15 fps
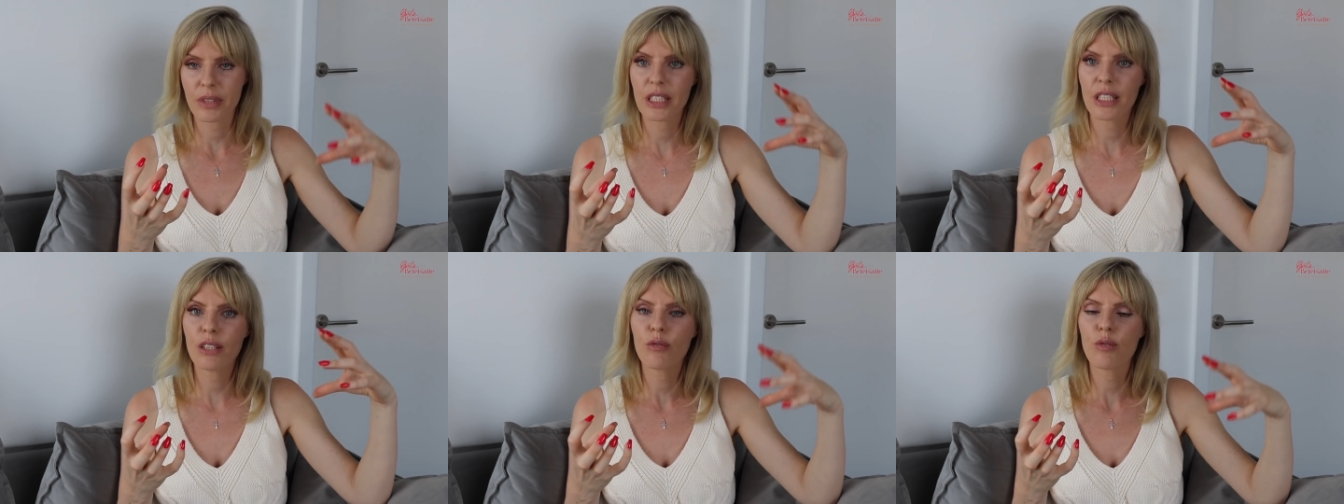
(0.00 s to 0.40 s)

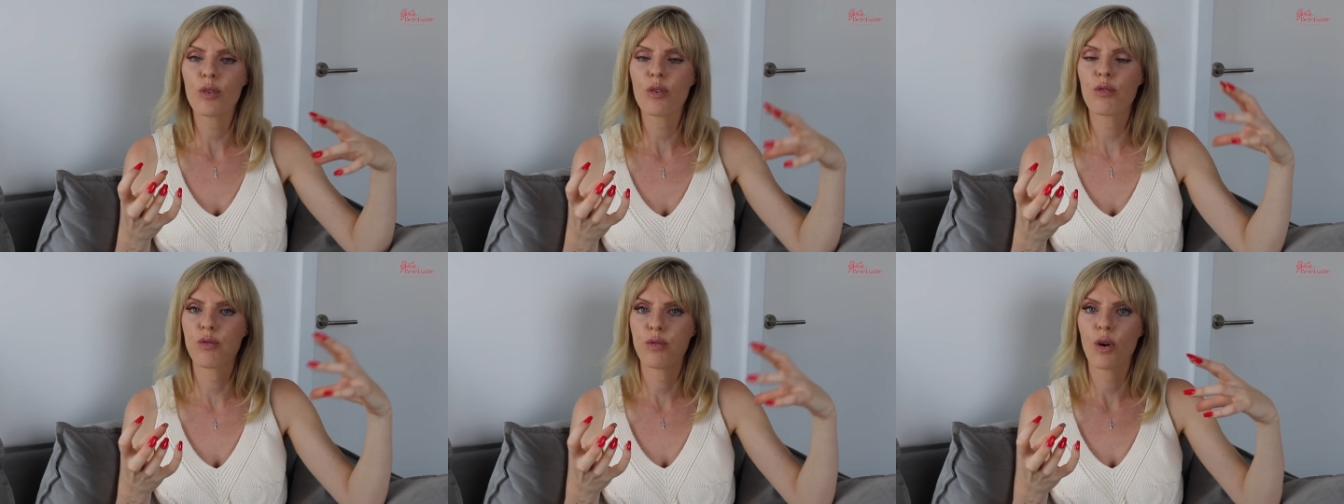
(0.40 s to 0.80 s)
he
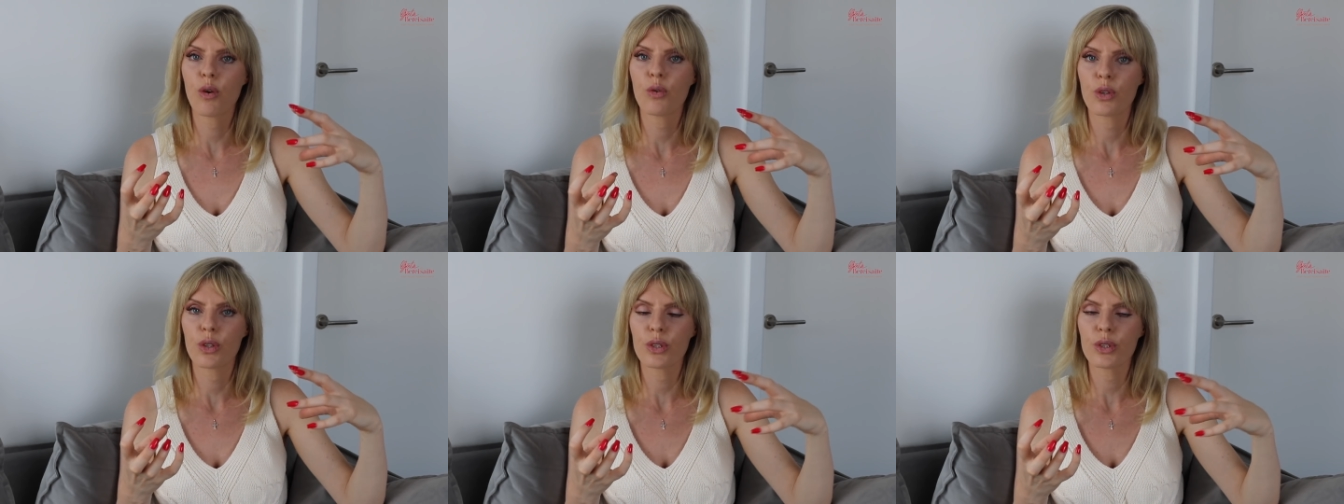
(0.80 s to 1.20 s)
will
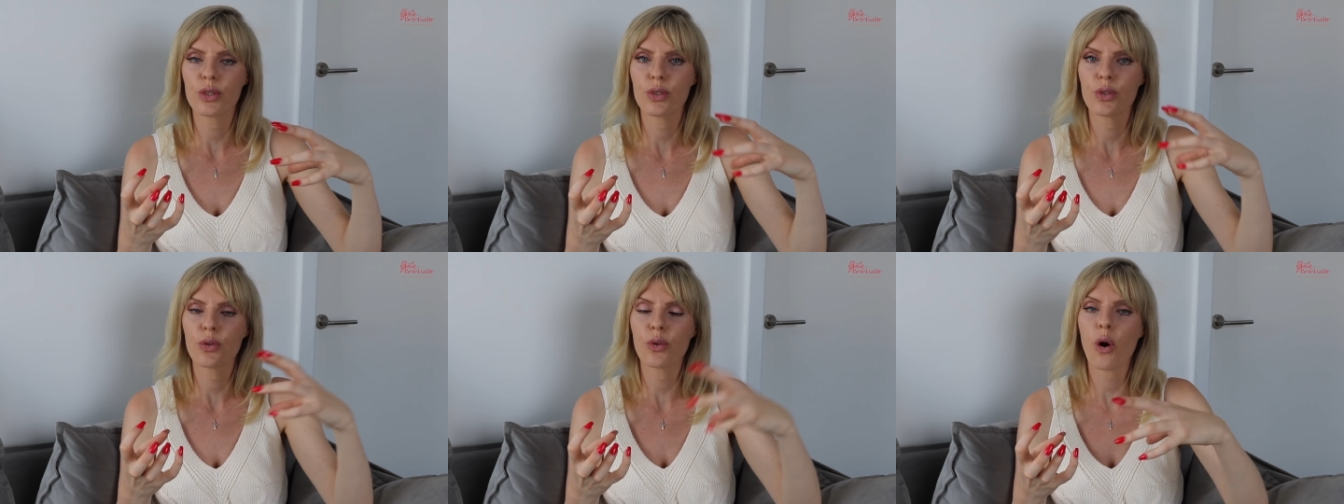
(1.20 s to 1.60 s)

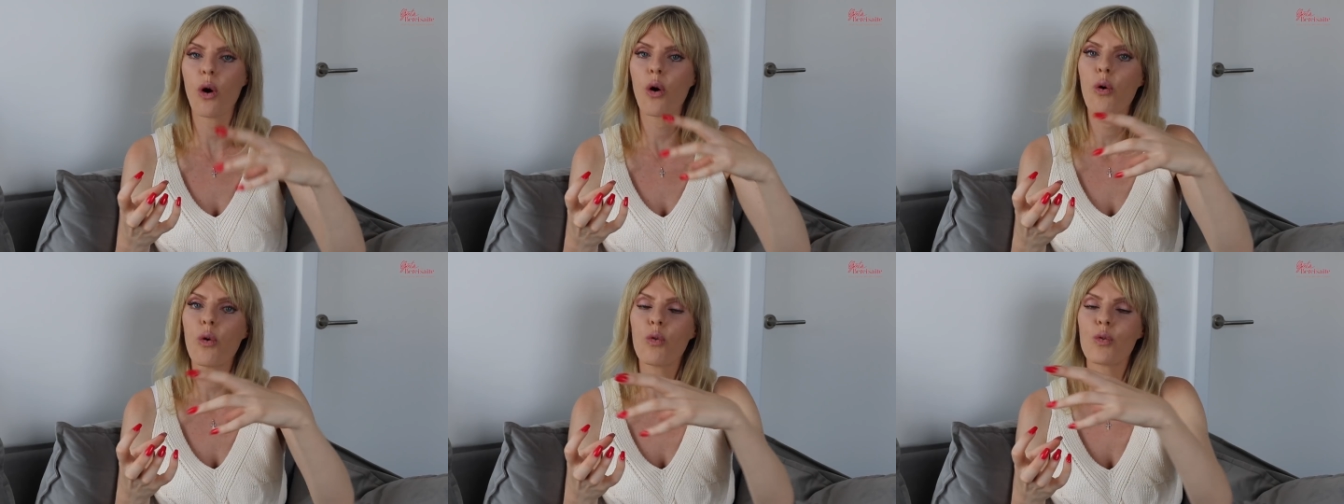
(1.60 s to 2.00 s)
focus to
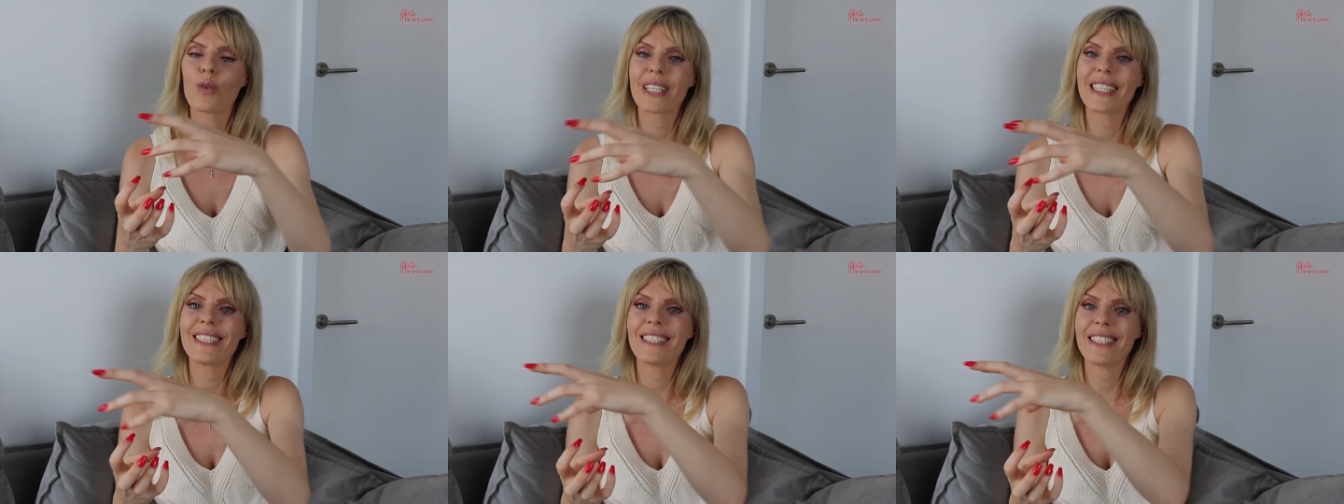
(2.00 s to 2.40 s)

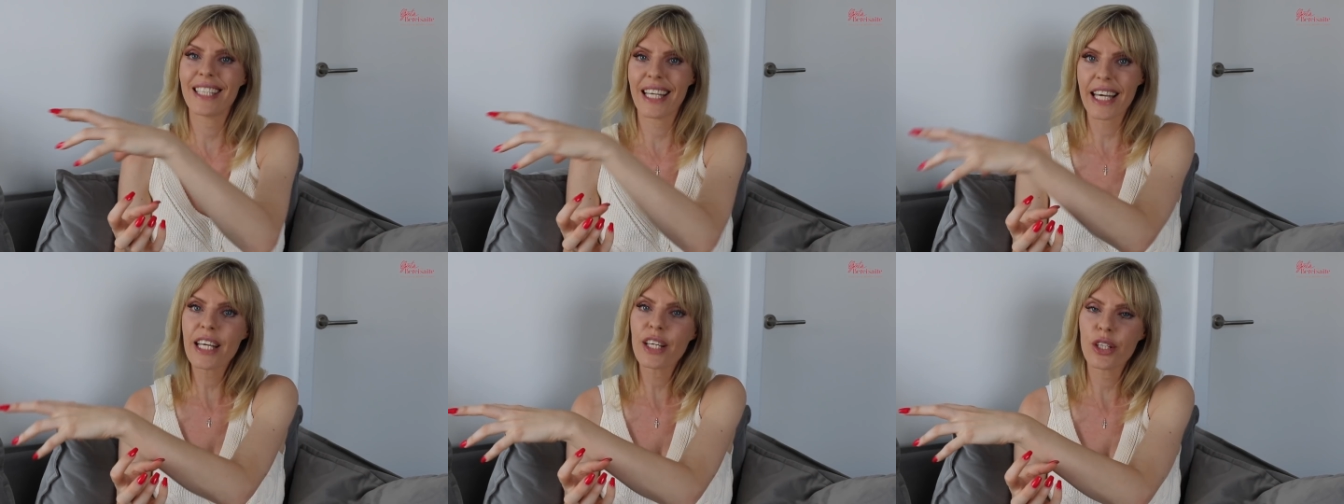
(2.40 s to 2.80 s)

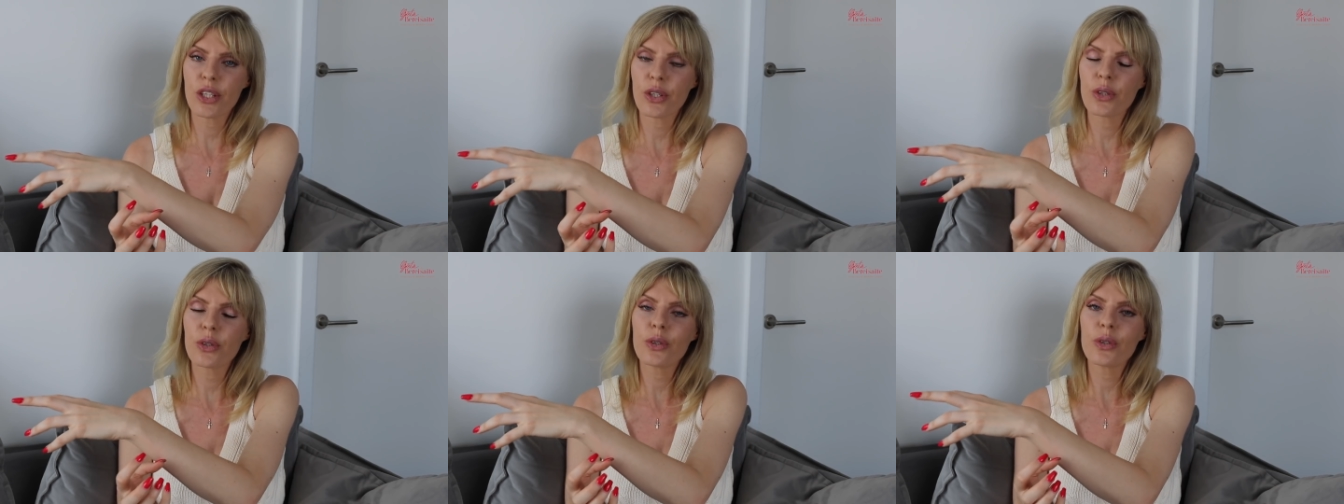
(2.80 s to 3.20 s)
overtake
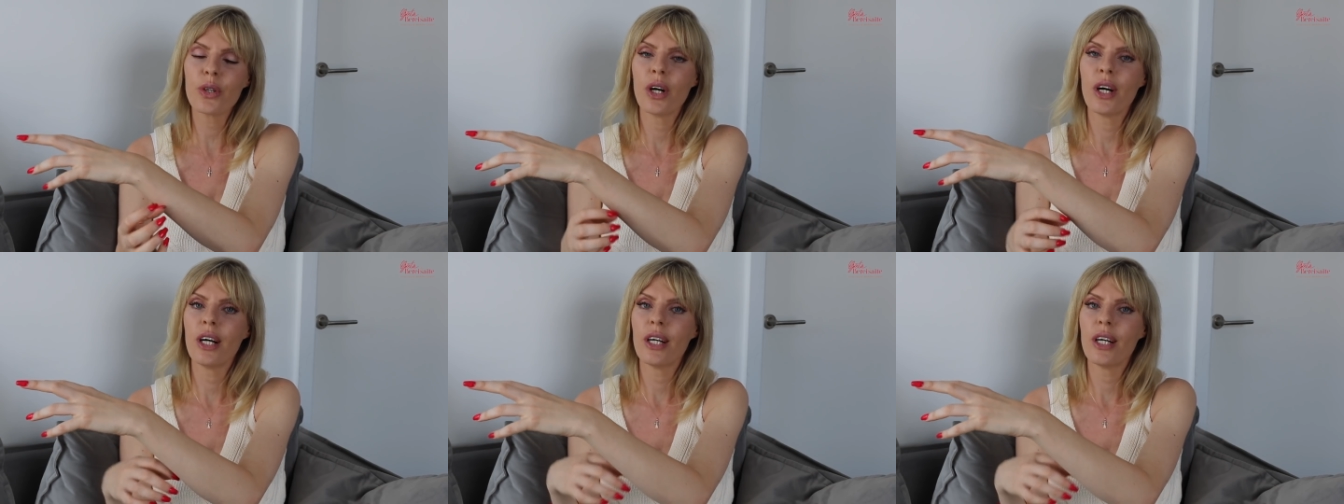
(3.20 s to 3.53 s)
you